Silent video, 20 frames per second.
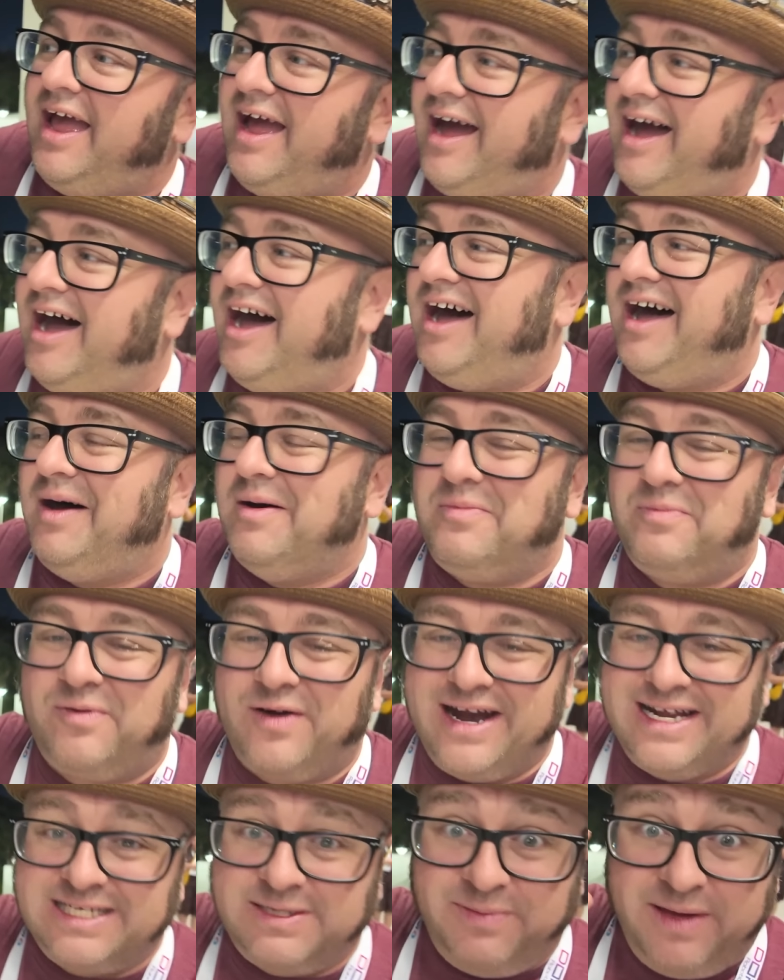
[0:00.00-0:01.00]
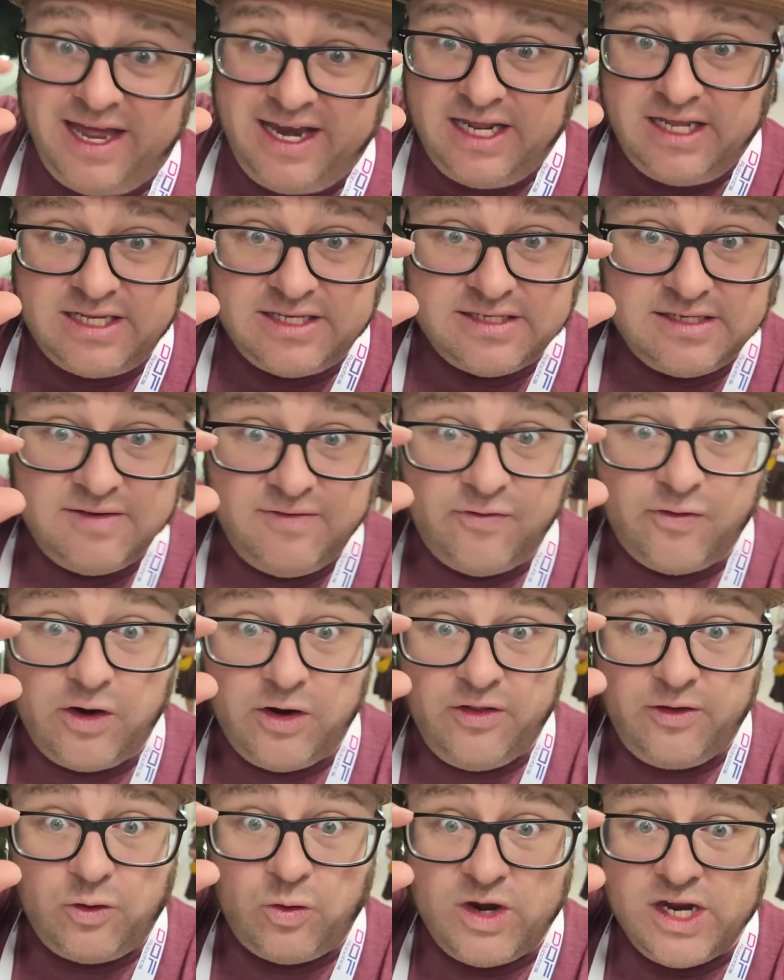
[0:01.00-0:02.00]
uh, pressed pennies
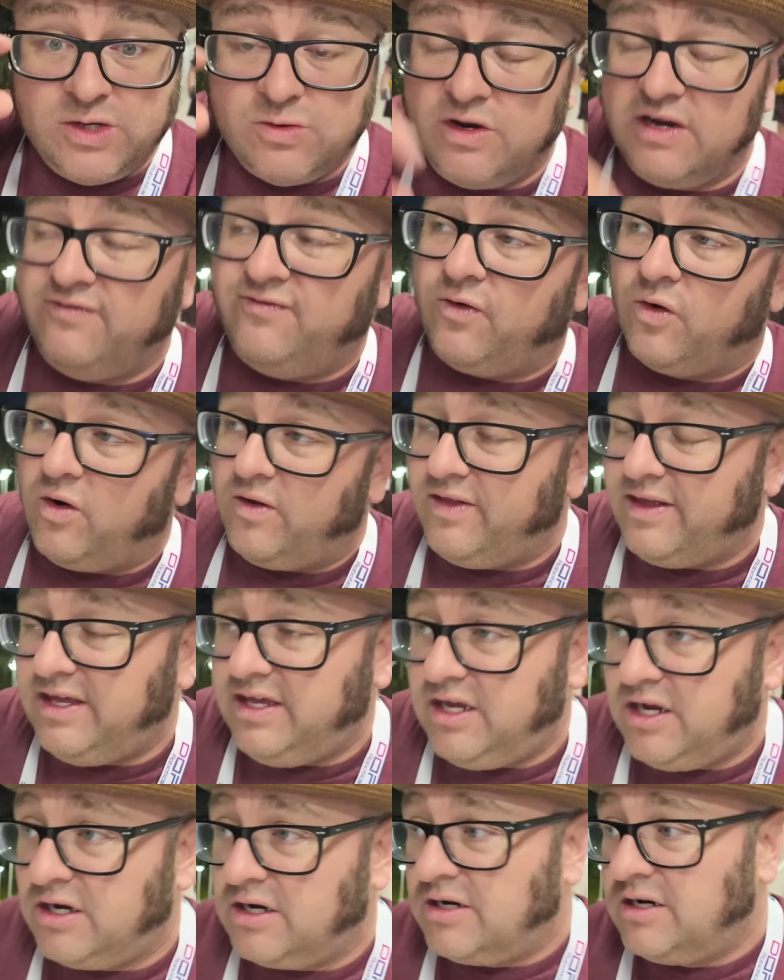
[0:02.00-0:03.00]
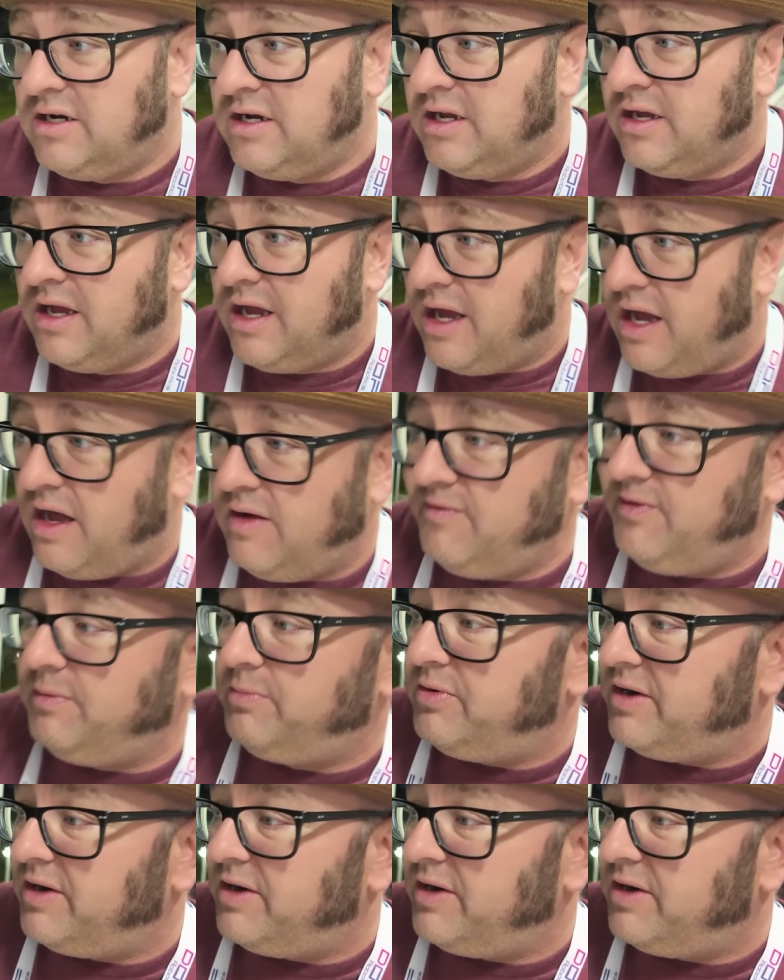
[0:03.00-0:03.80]
for 2024, the year of the